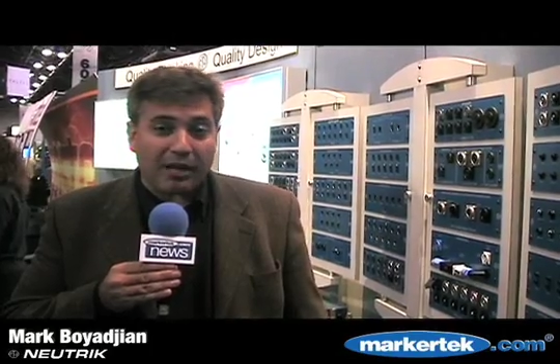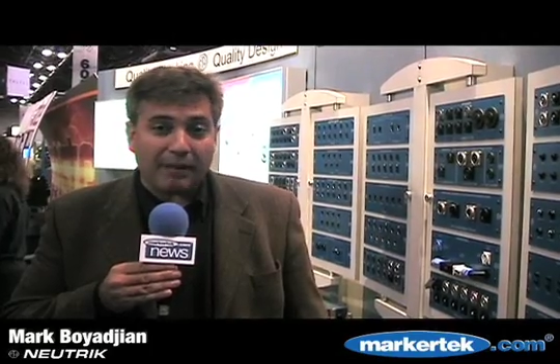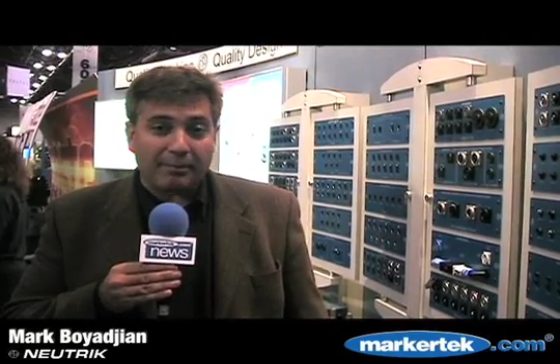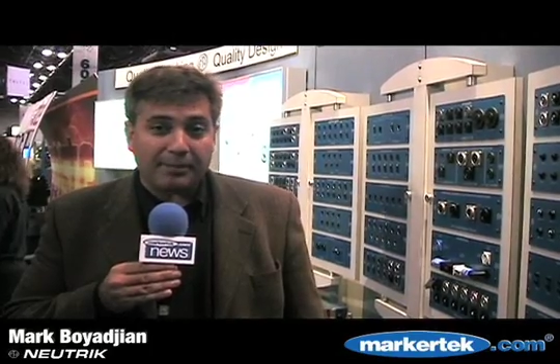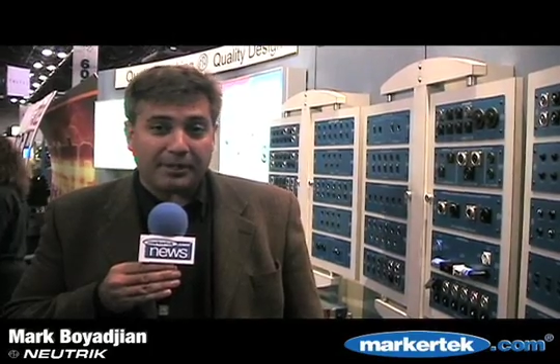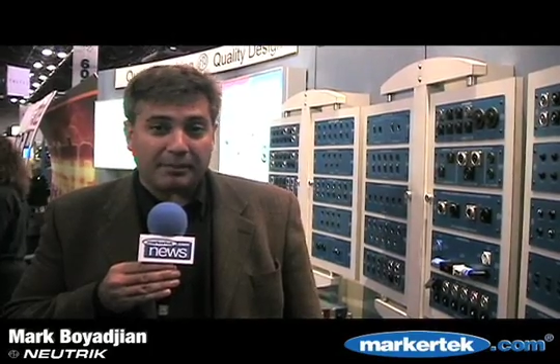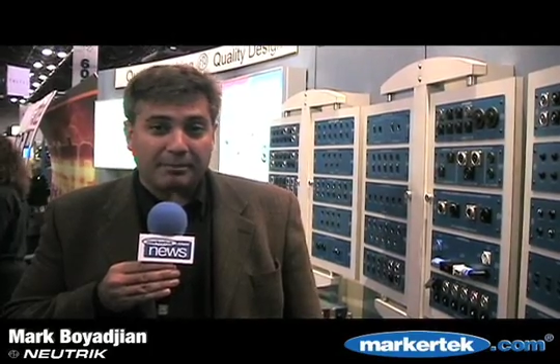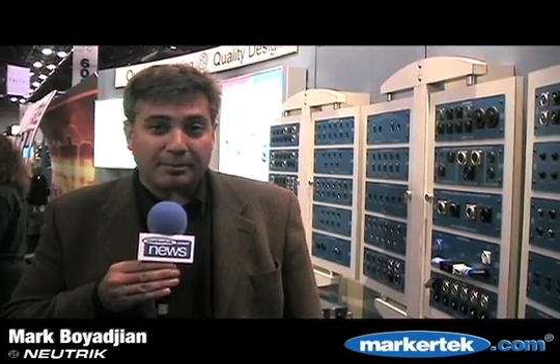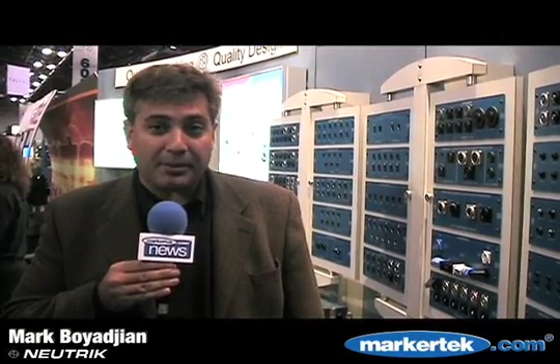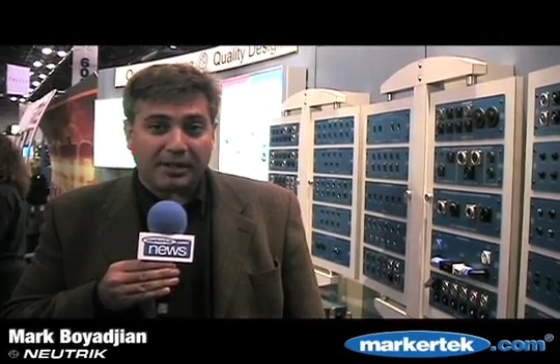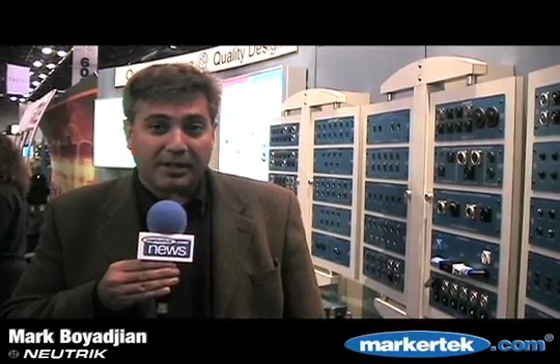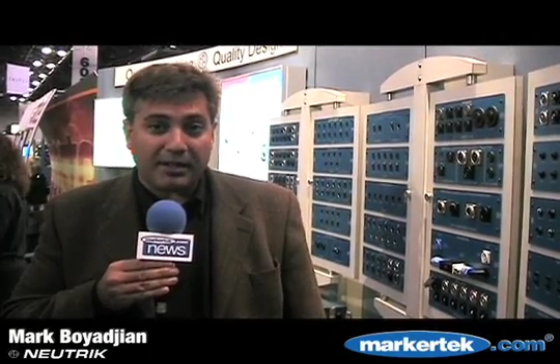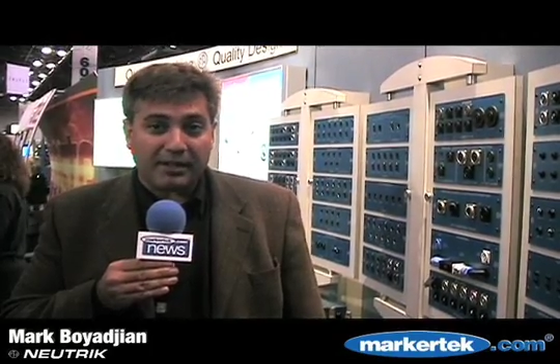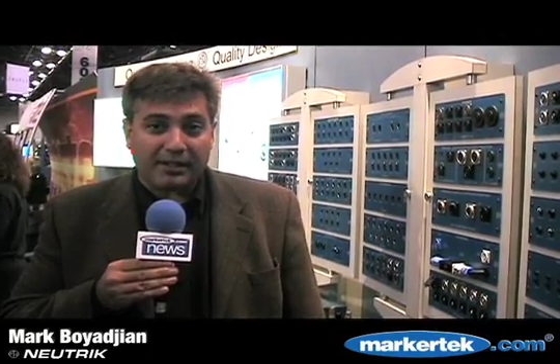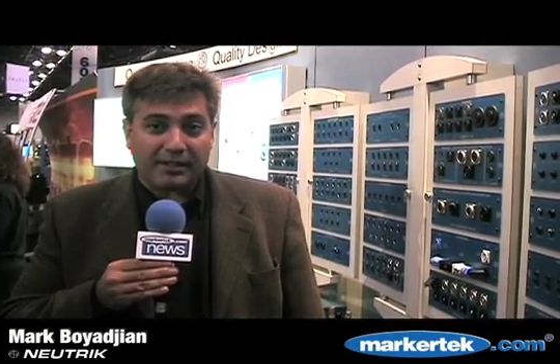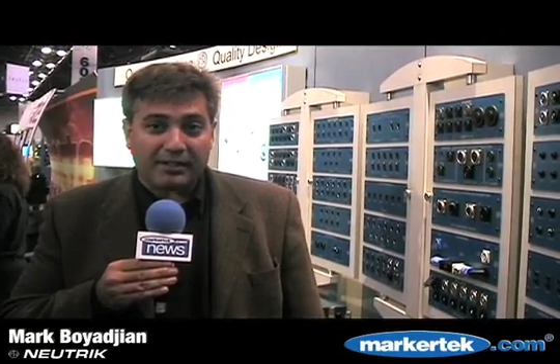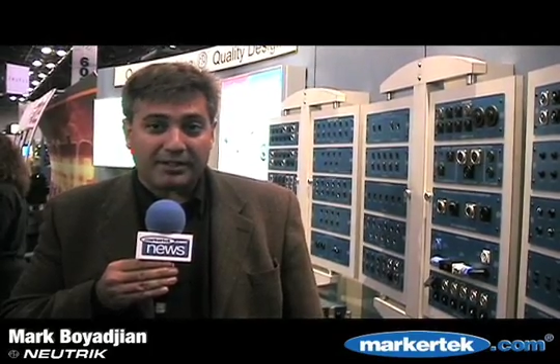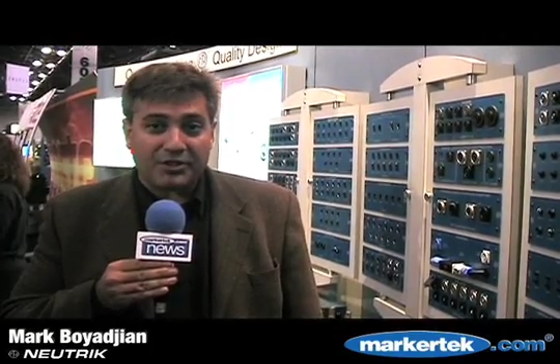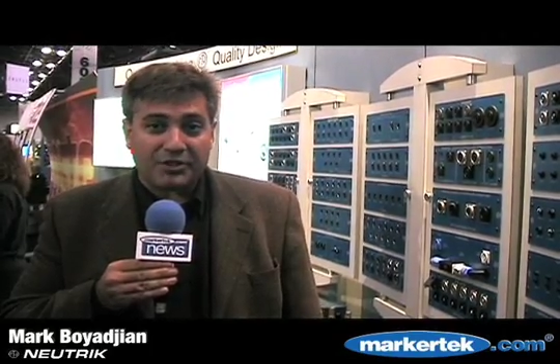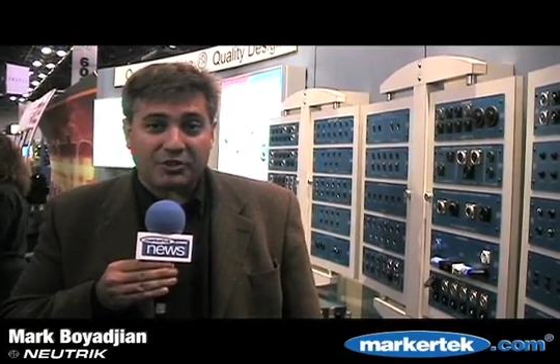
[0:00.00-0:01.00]
optic
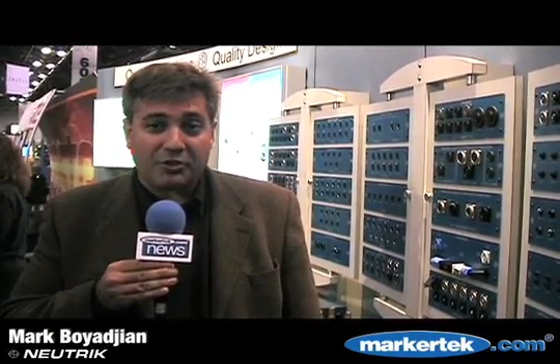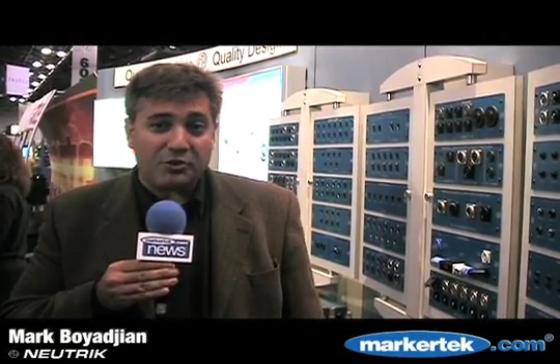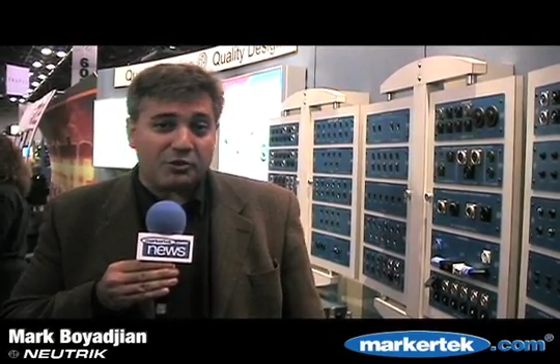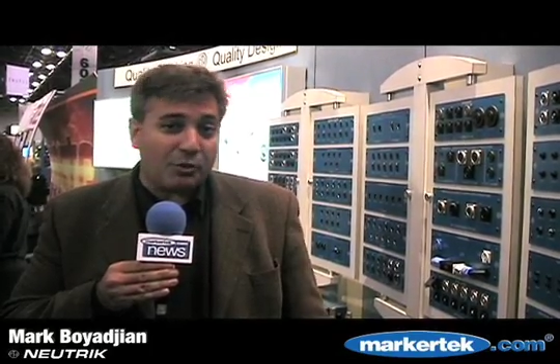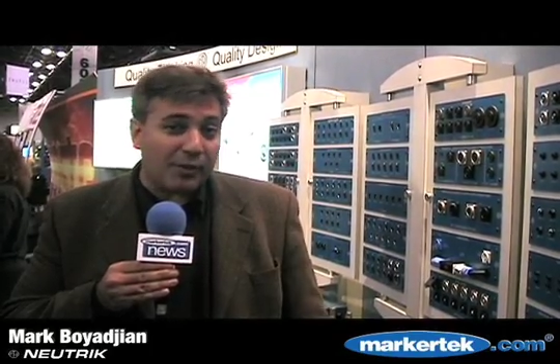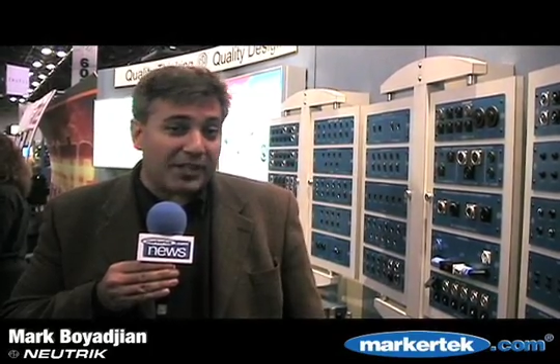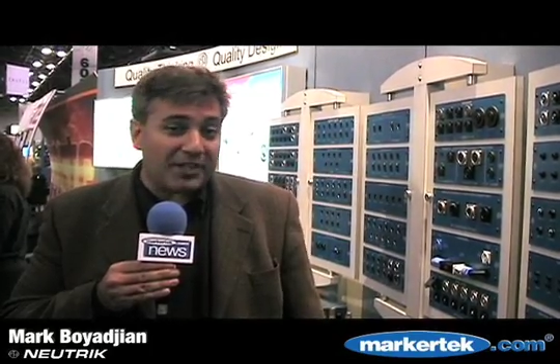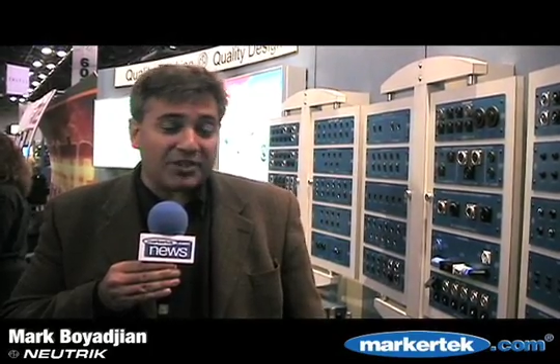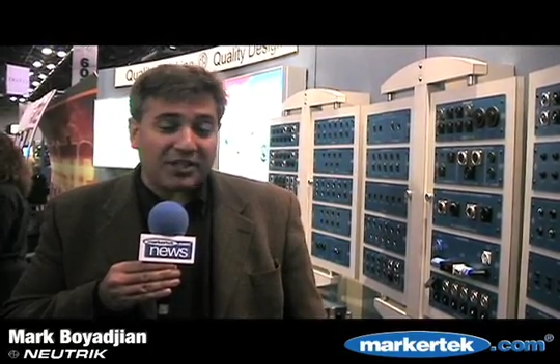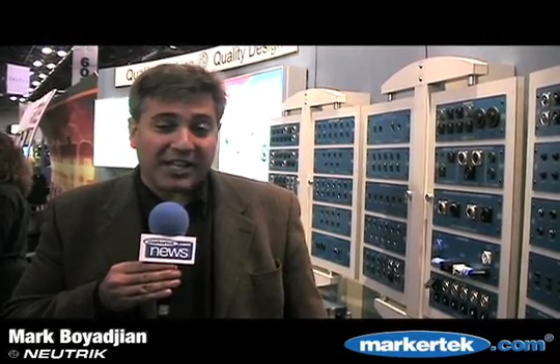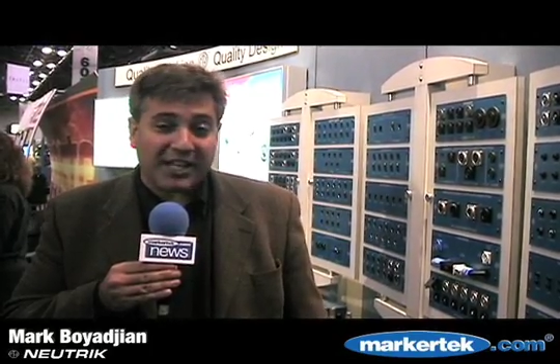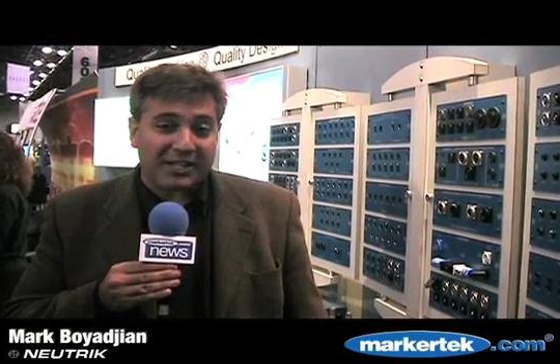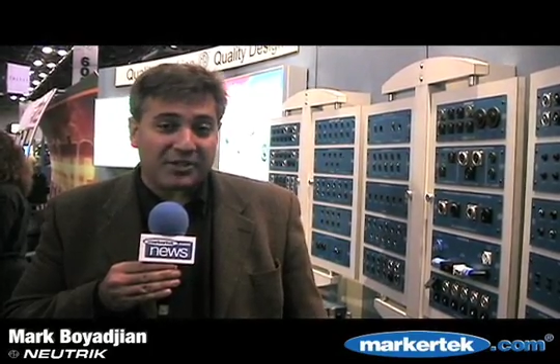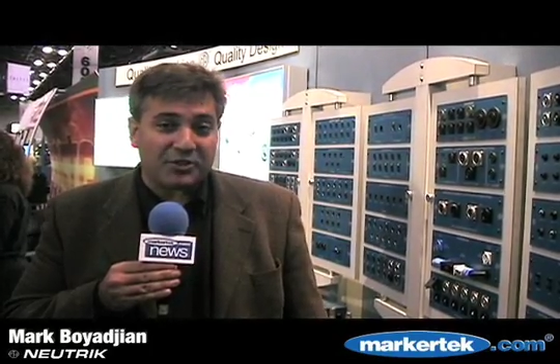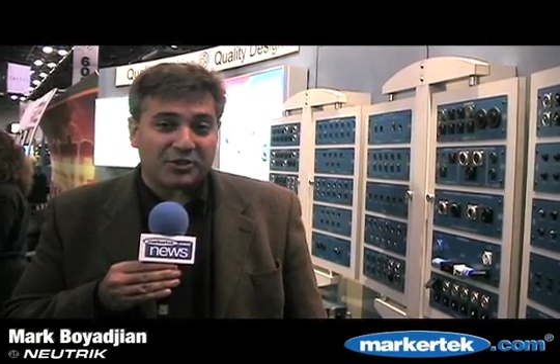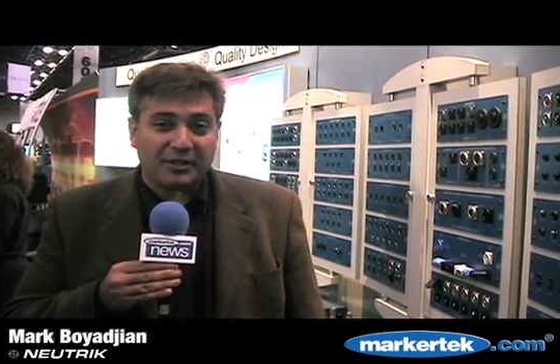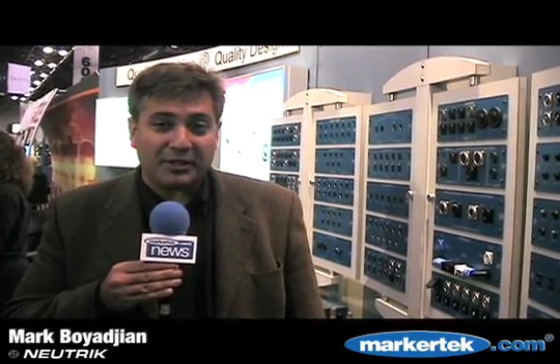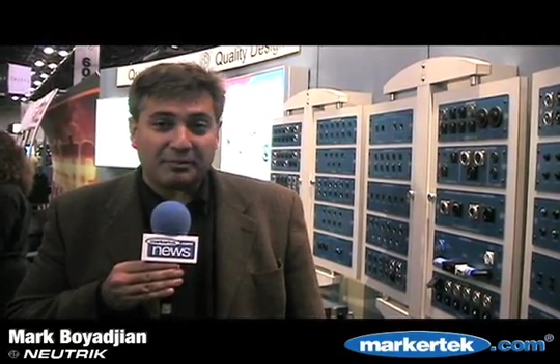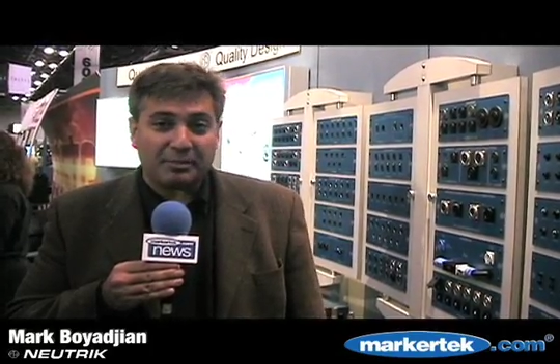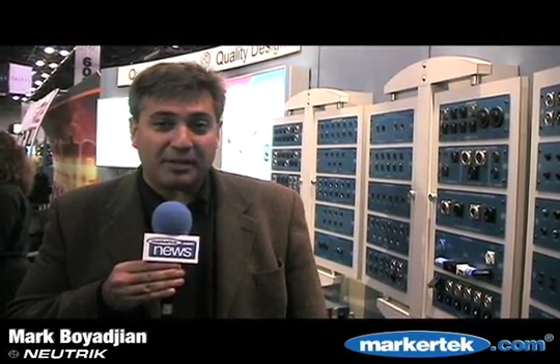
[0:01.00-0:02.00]
products to noise
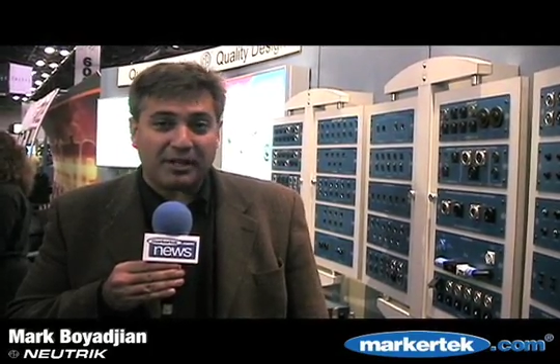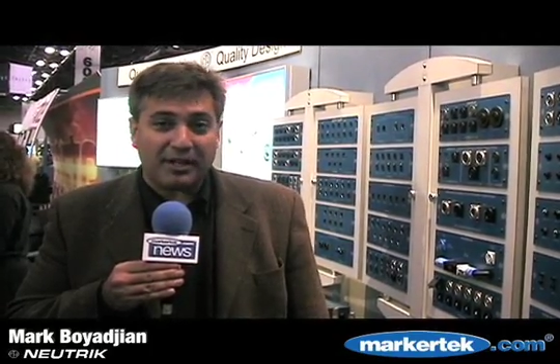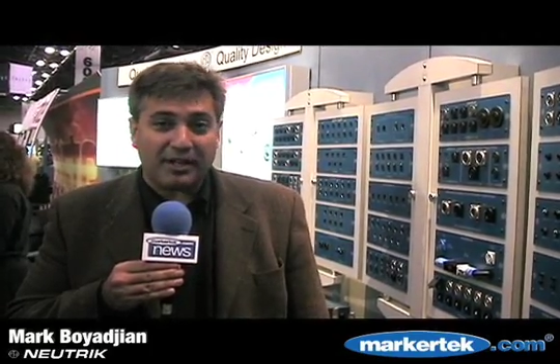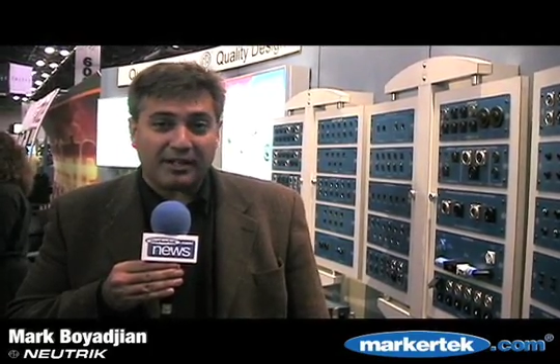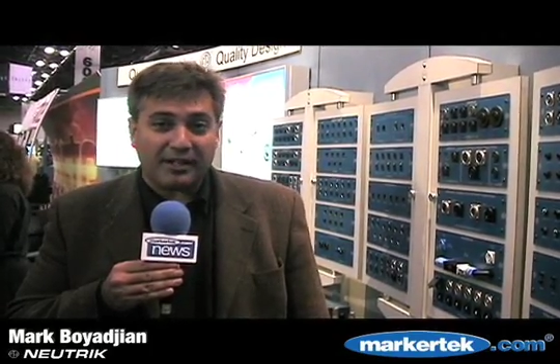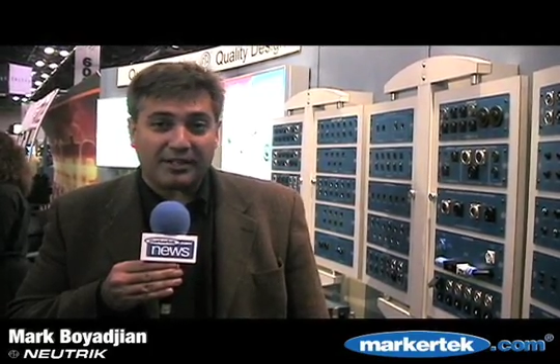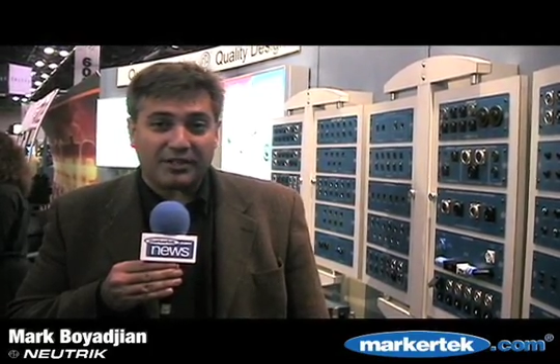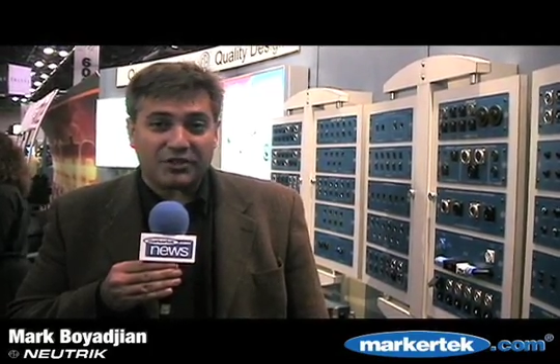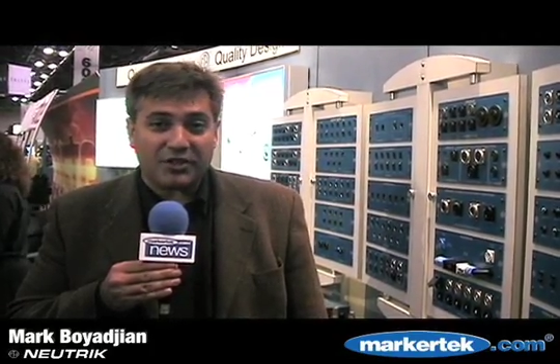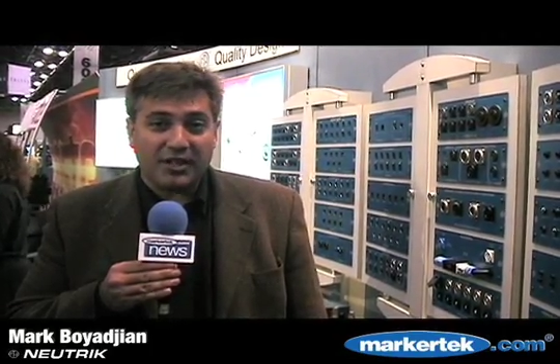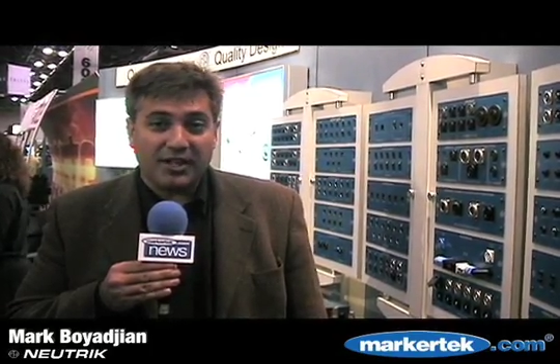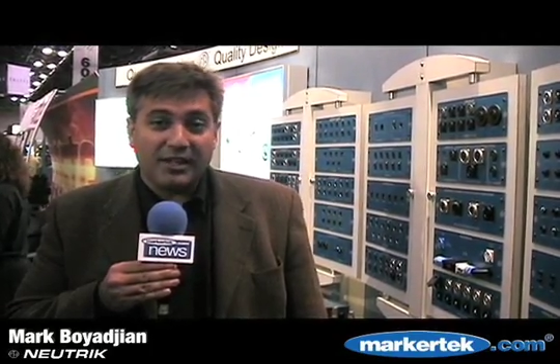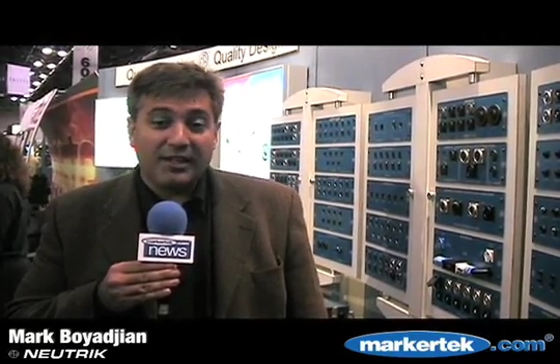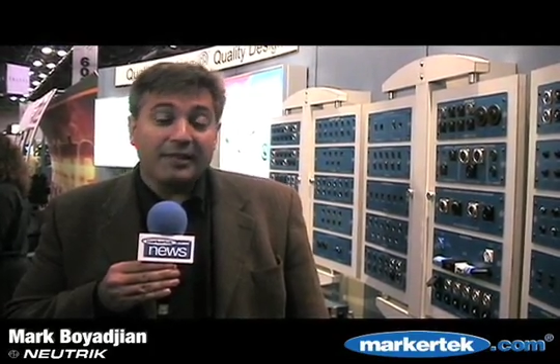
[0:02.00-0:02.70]
canceling products,